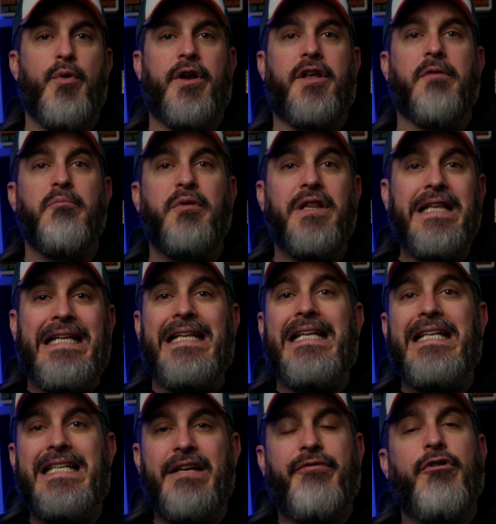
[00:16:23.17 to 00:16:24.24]
when a
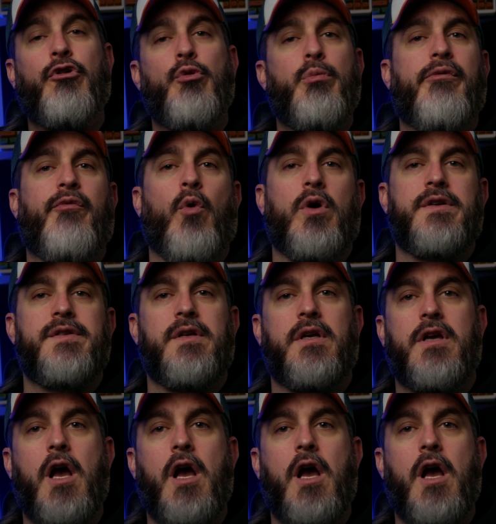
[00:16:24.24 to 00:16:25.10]
completely different group of orcs